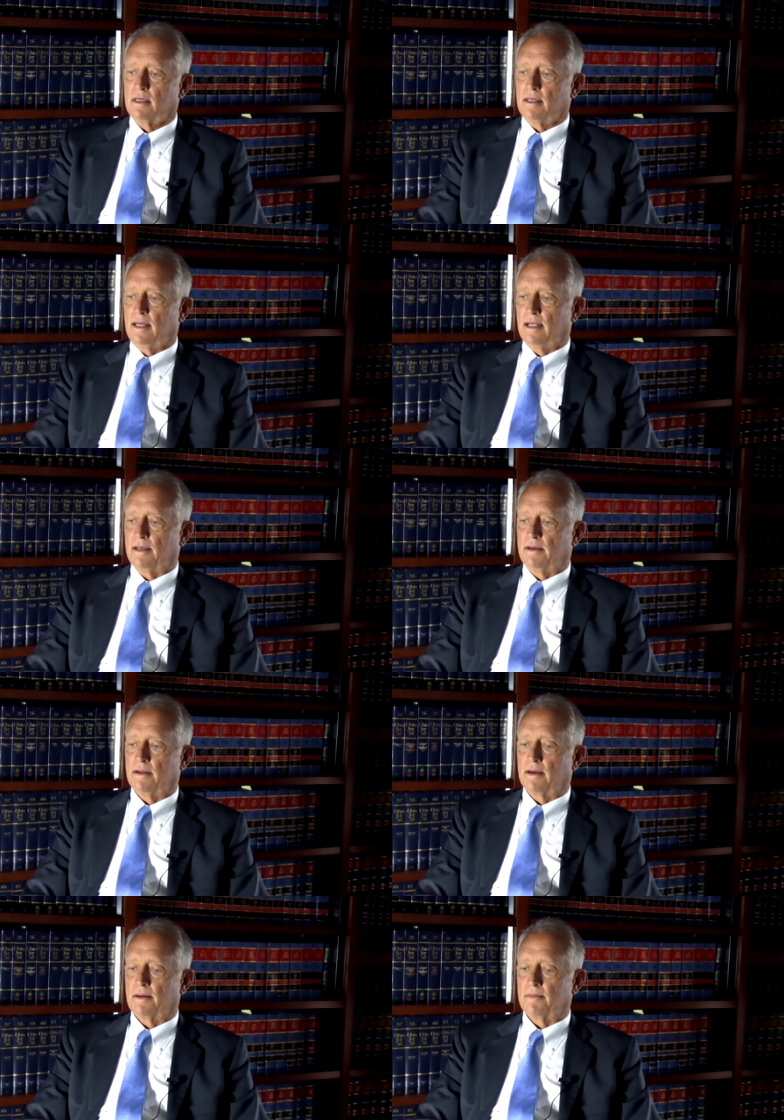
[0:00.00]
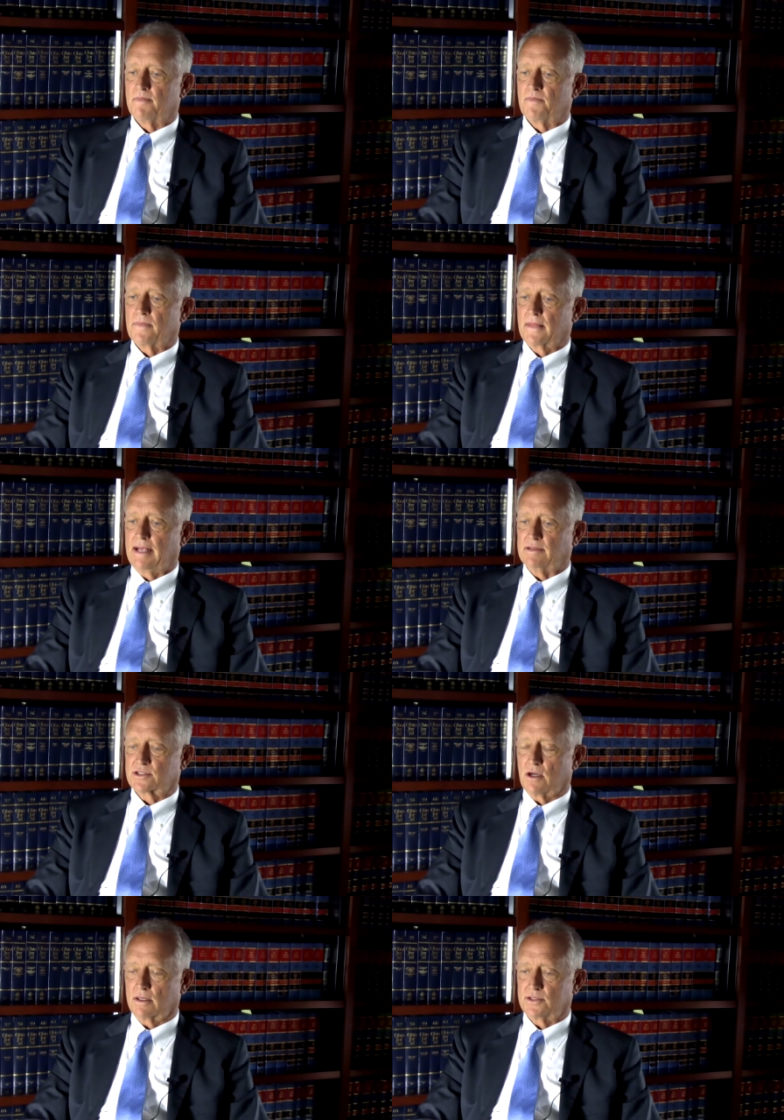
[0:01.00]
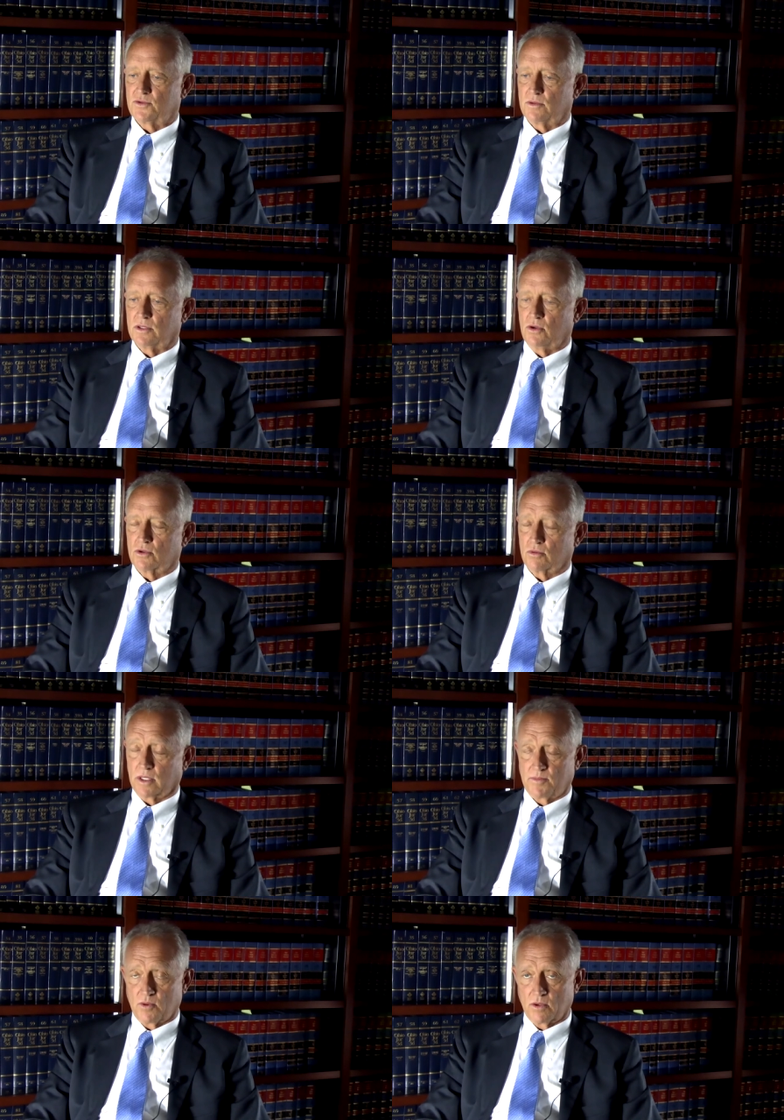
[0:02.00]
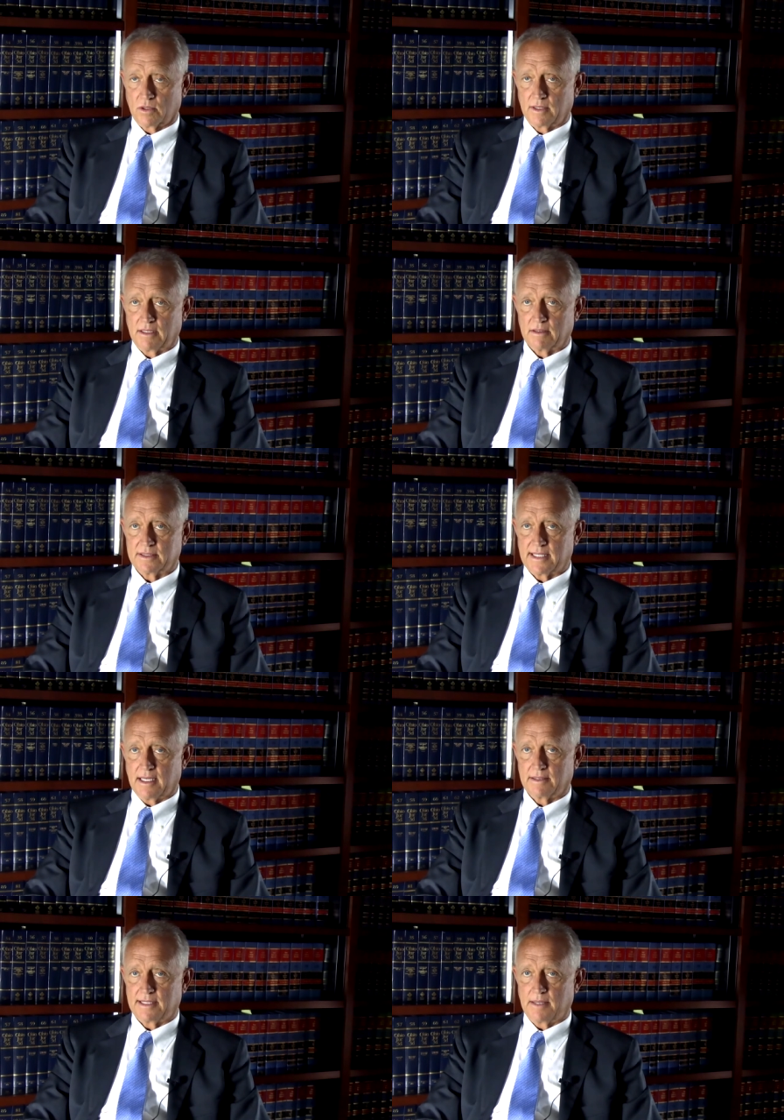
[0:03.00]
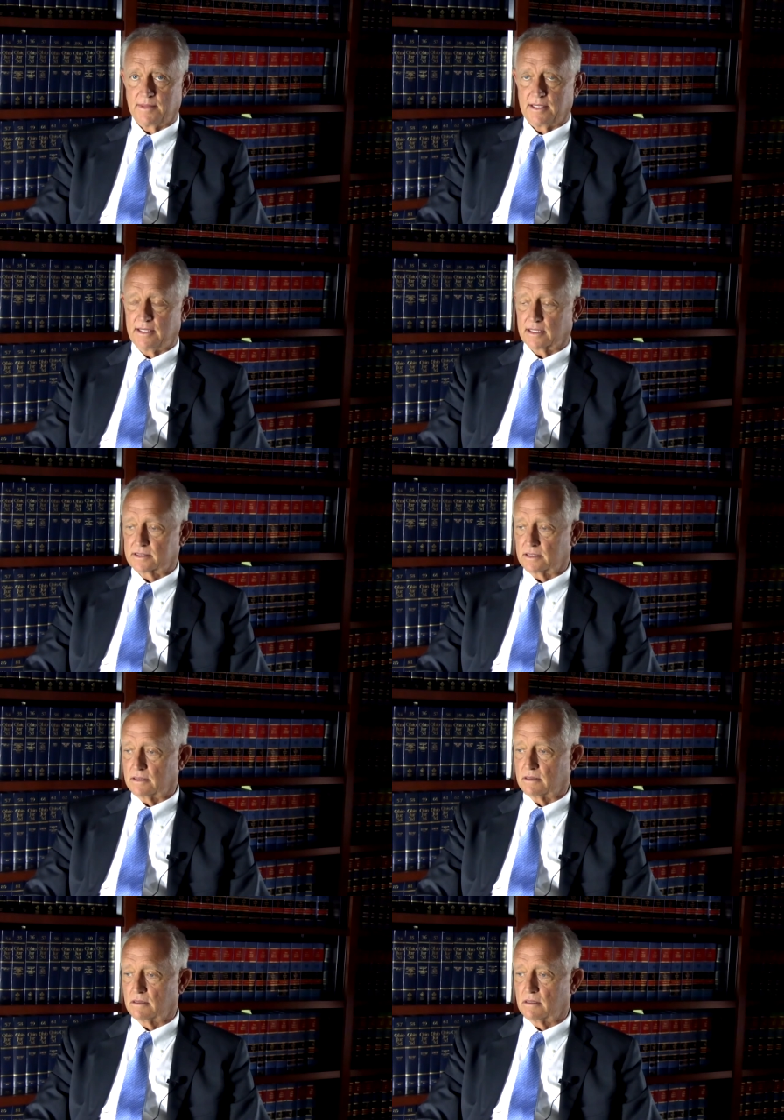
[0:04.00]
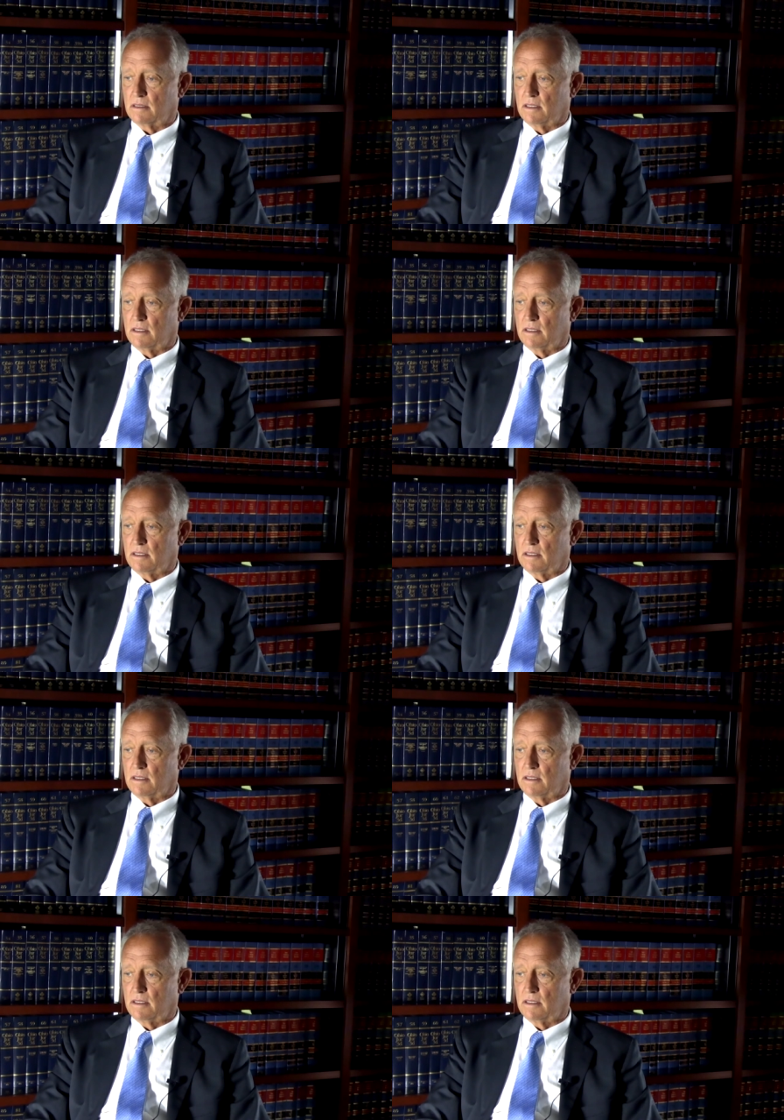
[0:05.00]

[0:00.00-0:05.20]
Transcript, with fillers: And um, he was talking to a local reporter here in town, Debbie Dixon.